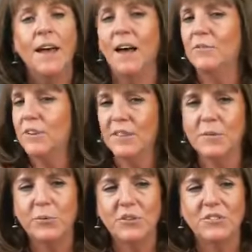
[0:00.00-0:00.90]
I really
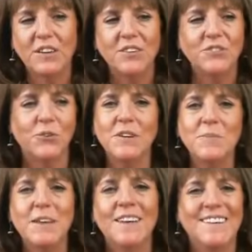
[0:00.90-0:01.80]
appreciate you joining
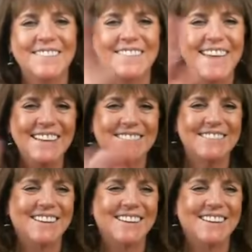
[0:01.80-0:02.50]
me. Thanks.